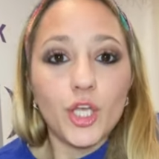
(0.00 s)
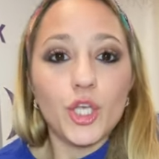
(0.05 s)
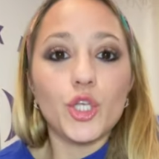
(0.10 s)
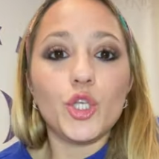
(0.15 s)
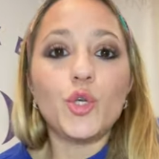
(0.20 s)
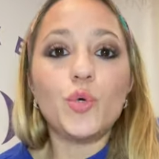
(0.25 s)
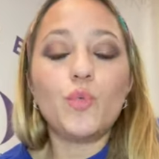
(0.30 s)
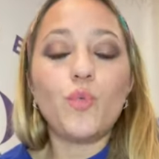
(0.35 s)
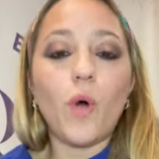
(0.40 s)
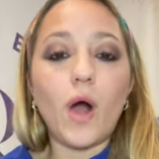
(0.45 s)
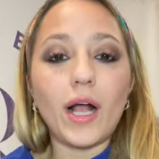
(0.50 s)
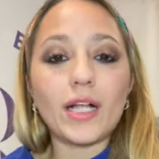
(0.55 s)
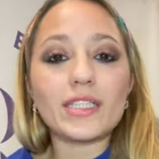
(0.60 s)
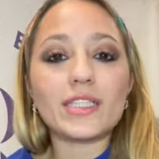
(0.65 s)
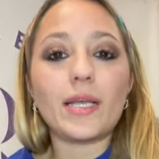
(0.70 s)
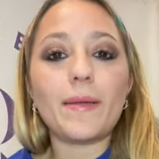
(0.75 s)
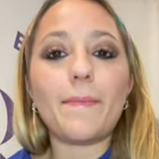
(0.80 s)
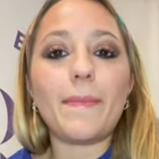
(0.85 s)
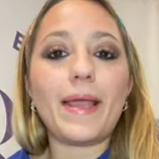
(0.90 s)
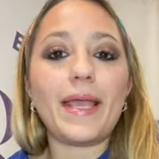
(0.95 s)
you want
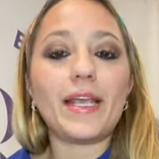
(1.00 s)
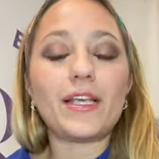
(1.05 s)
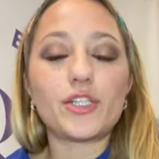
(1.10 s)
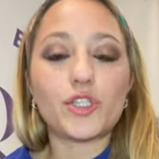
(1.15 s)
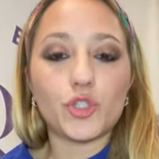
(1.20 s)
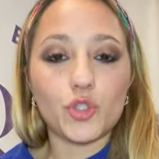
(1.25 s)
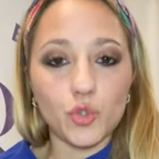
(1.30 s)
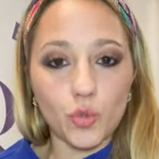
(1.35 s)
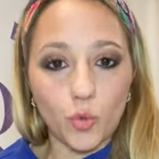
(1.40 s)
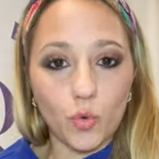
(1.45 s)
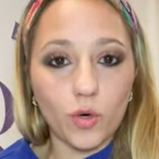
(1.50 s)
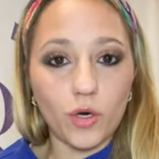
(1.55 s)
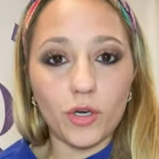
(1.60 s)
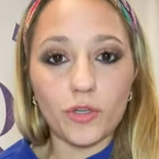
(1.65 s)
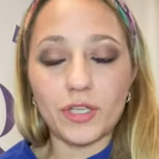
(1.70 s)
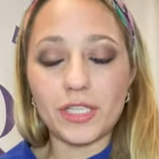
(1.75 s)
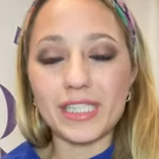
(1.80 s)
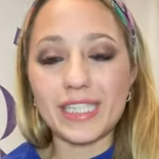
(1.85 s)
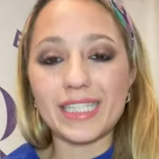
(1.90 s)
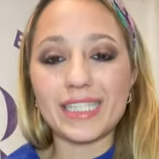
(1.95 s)
to make sure,
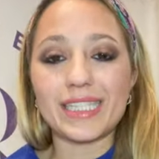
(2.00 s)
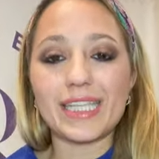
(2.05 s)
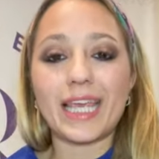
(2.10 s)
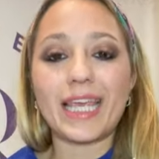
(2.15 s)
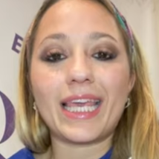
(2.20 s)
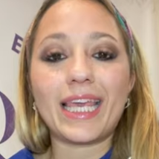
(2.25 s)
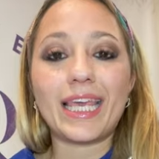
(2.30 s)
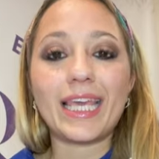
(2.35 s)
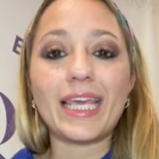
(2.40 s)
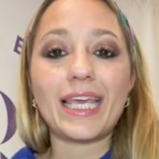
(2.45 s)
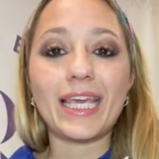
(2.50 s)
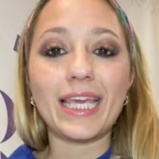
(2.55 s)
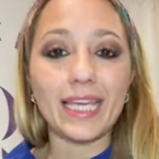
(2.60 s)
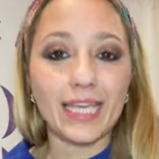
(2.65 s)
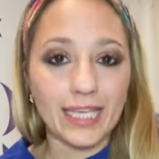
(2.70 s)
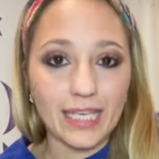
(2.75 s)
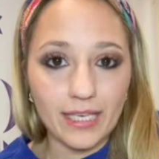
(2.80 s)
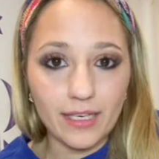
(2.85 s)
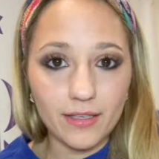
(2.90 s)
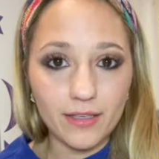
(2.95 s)
this is
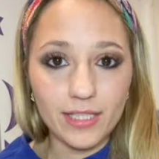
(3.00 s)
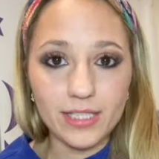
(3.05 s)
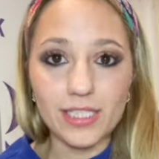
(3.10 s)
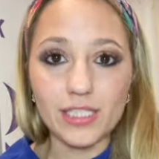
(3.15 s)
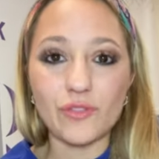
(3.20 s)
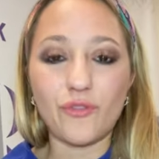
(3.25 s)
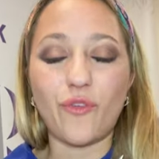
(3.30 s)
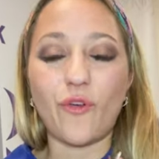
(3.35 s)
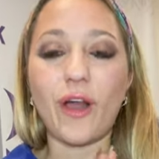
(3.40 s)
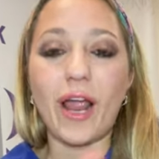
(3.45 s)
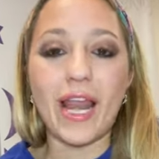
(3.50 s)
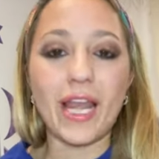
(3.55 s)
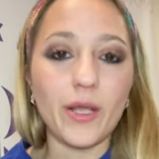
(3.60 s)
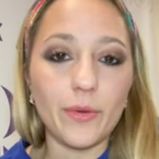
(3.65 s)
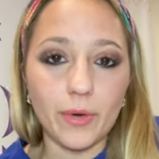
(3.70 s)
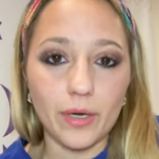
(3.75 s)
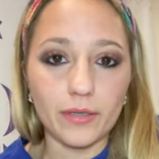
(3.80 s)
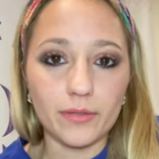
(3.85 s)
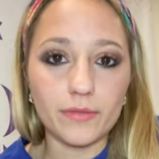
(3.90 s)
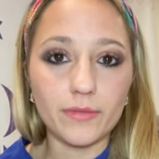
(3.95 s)
key, this is for
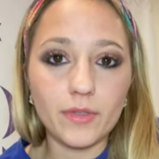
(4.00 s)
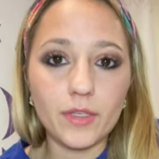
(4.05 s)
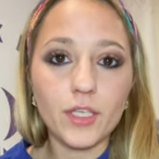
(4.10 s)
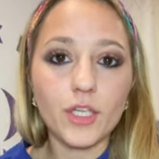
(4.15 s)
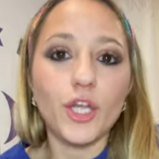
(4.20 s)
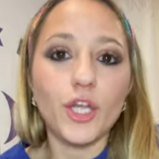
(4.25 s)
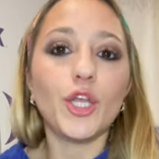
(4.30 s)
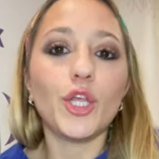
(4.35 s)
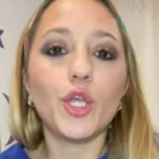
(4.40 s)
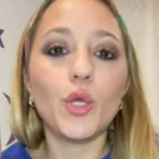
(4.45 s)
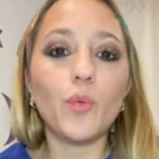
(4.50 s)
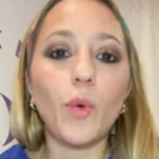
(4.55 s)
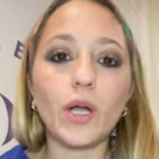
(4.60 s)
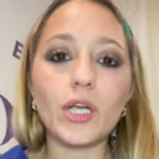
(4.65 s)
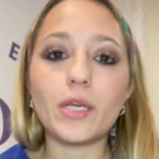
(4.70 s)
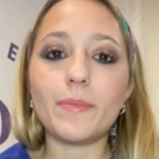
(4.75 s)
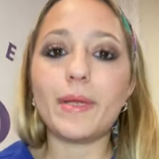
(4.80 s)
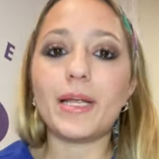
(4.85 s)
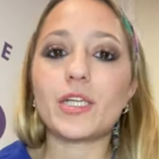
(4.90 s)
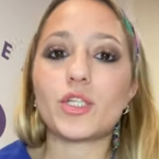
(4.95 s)
anyone, you want
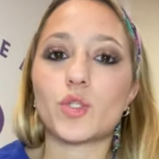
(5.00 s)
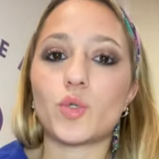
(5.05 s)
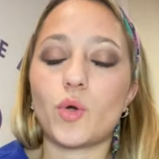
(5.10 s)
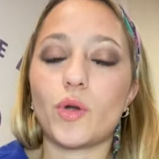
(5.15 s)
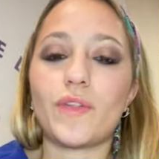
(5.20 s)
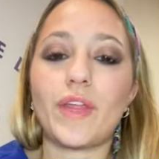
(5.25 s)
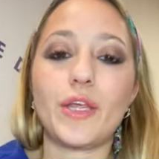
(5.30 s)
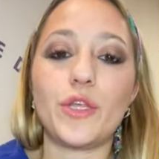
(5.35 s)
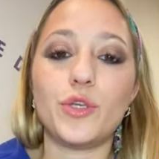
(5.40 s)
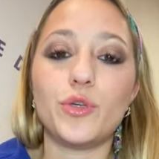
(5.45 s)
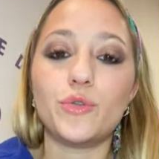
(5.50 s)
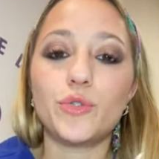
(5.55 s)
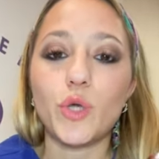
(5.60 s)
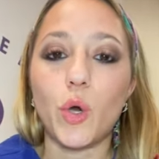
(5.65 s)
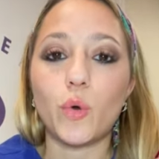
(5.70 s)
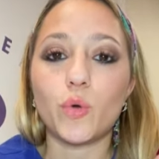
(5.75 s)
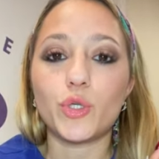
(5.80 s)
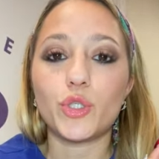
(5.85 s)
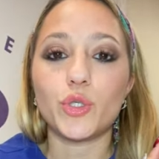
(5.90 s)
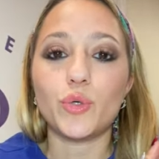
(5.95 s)
to make sure that you
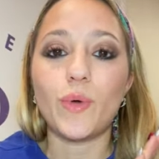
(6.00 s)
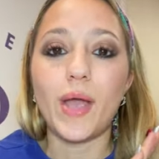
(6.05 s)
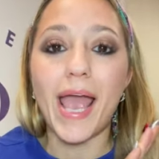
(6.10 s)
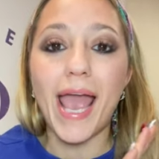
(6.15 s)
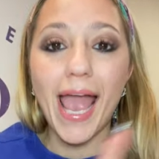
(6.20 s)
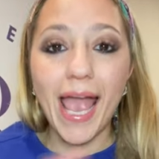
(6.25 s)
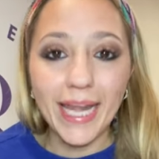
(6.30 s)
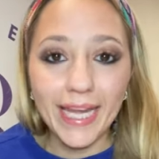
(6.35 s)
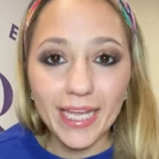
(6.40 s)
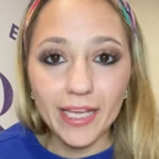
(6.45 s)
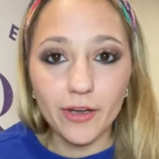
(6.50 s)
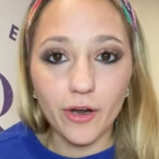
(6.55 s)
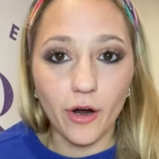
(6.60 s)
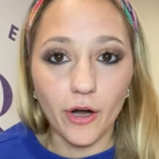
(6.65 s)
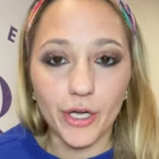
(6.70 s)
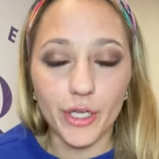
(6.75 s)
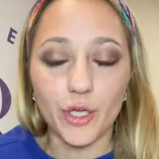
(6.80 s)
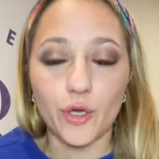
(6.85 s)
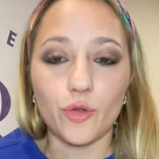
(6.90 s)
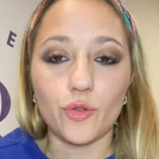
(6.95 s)
don't do any
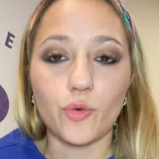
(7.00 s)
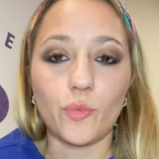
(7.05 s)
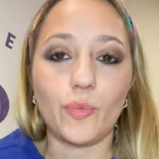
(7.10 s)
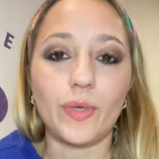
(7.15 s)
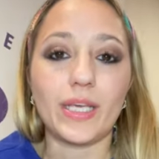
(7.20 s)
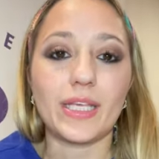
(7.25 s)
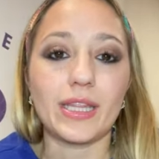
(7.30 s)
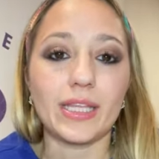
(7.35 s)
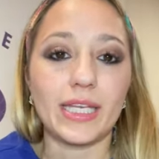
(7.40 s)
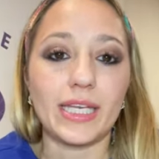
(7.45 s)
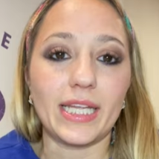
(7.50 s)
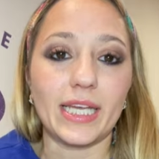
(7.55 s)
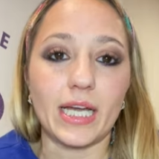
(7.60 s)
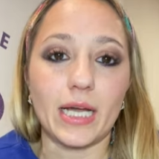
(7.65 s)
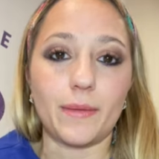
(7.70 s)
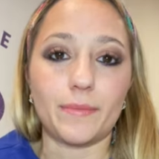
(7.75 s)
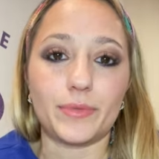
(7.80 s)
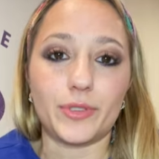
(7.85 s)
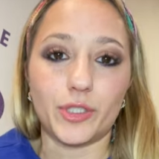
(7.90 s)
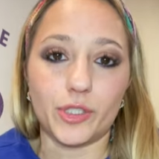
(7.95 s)
cardio the week leading
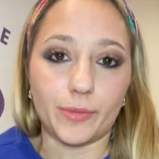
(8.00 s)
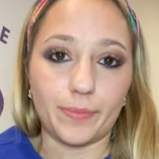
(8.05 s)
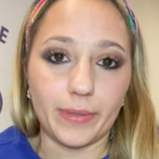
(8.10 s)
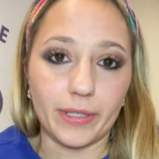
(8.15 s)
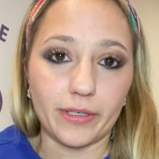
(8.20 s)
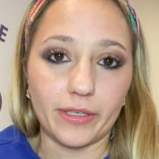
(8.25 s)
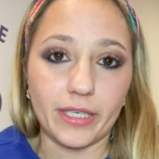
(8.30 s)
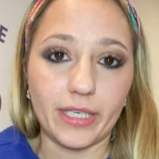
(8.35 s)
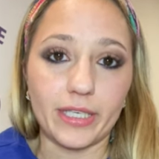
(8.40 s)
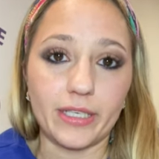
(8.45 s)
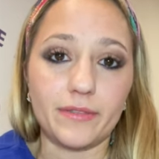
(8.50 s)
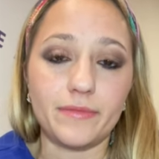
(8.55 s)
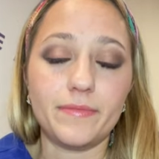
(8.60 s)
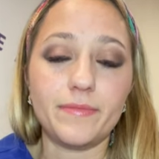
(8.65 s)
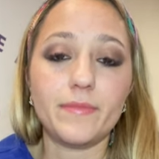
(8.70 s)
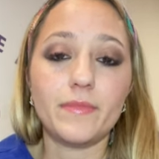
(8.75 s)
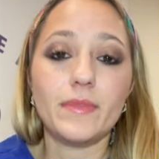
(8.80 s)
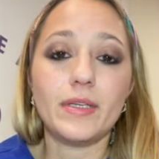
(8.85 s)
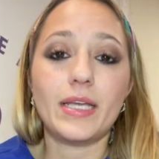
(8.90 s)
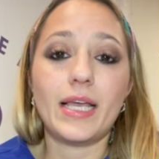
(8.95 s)
up to your period,
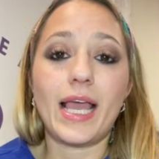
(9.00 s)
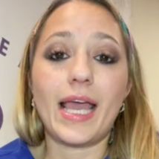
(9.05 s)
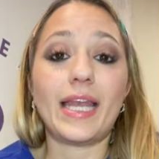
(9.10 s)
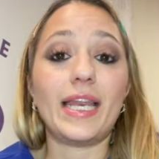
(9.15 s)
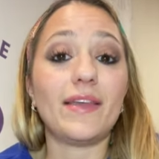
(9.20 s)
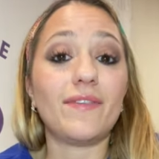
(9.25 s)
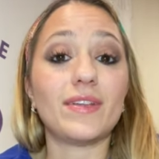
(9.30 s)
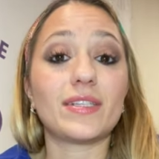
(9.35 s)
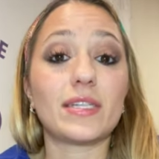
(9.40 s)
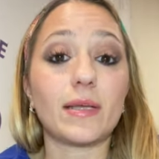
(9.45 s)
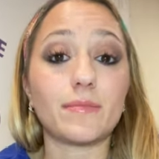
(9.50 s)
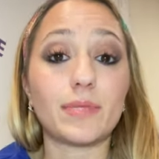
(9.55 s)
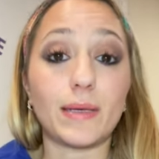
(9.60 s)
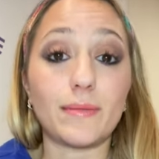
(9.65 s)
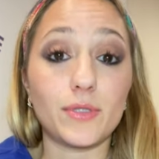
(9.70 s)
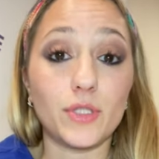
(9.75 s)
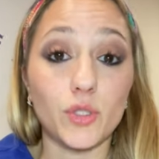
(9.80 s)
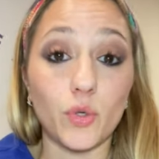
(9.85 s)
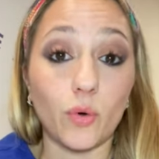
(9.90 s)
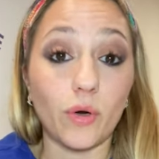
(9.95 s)
and even
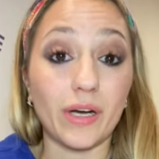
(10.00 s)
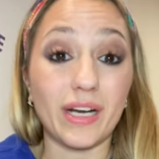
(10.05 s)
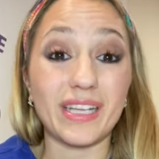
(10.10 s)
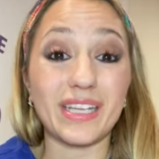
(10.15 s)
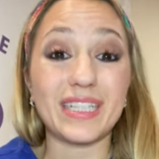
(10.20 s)
sometimes during.